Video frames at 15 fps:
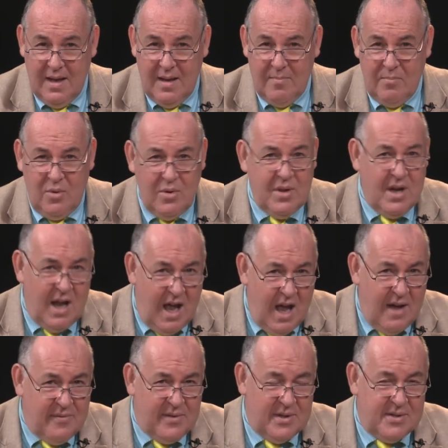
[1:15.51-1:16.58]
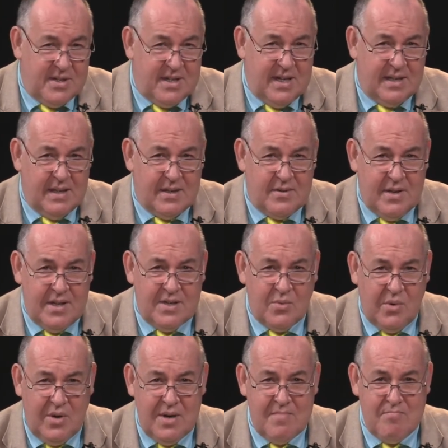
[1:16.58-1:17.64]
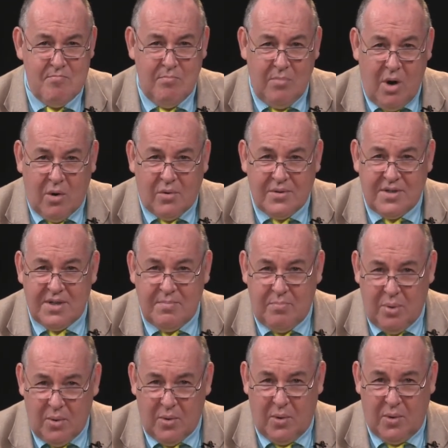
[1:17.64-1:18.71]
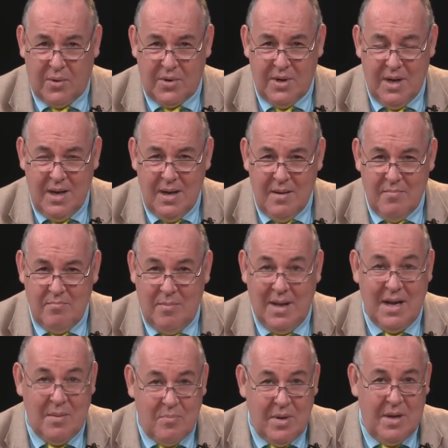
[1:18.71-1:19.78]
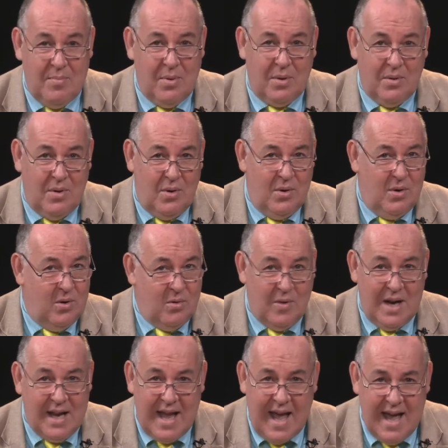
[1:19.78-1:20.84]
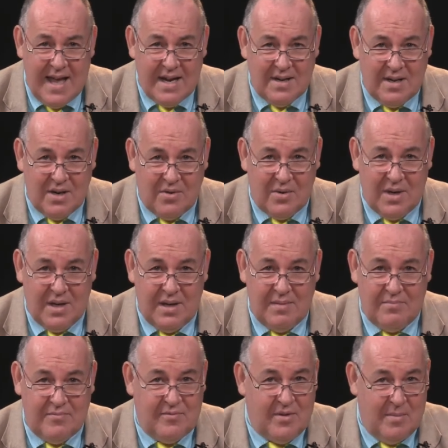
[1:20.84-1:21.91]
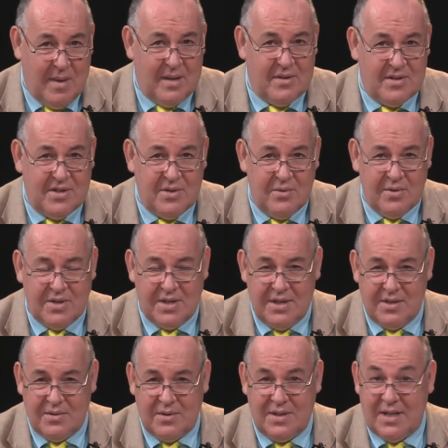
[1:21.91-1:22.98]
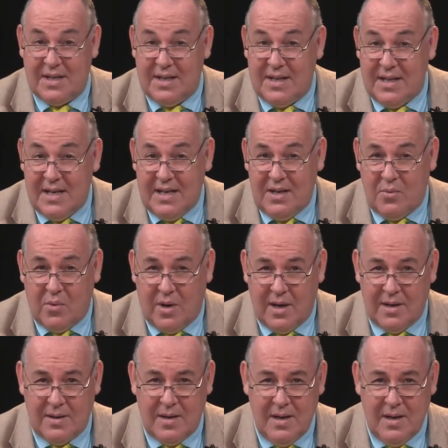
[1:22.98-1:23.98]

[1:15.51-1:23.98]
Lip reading: More than half those signatories were in moral support. Many people already had a degree from other sources or didn't need one.